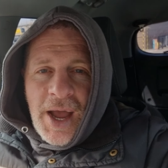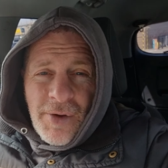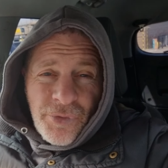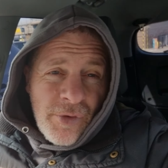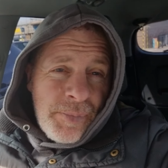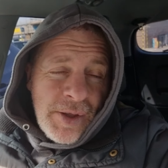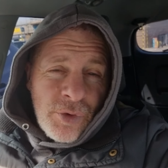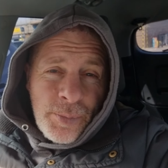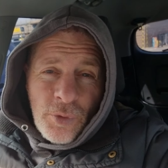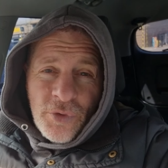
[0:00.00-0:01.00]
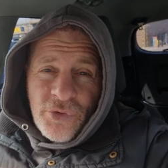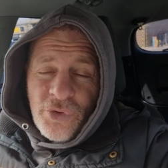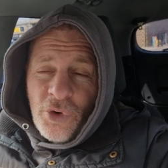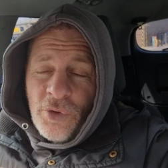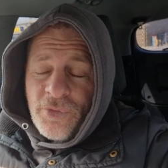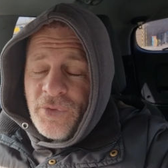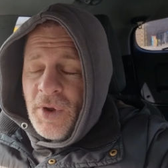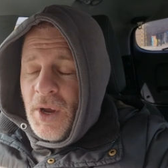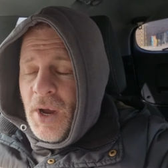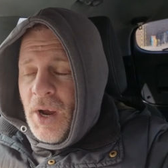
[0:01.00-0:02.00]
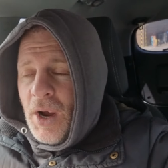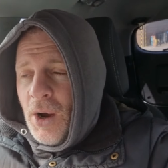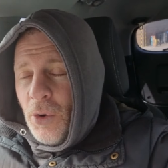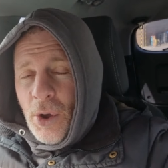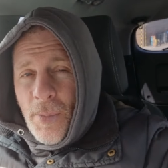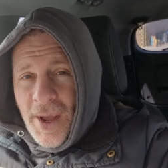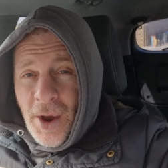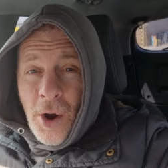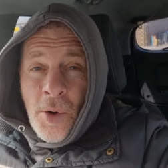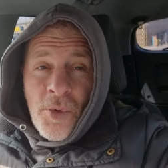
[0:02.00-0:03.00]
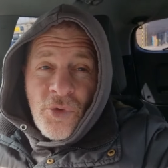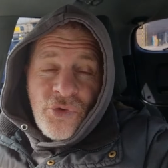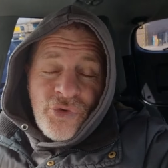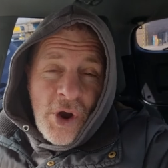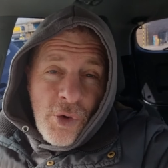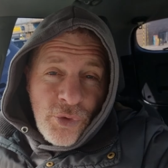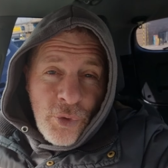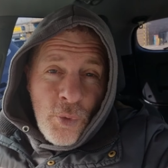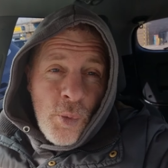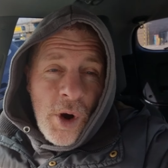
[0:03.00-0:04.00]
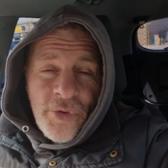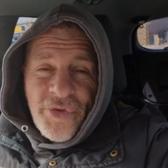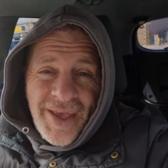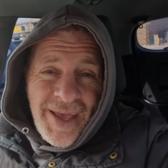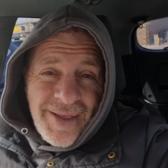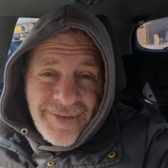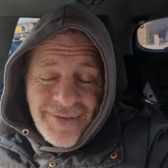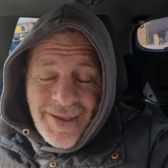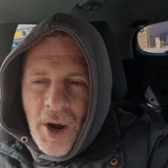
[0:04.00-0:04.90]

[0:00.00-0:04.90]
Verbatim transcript: After I've picked up all the stuff, I'll go back home, show you what it is.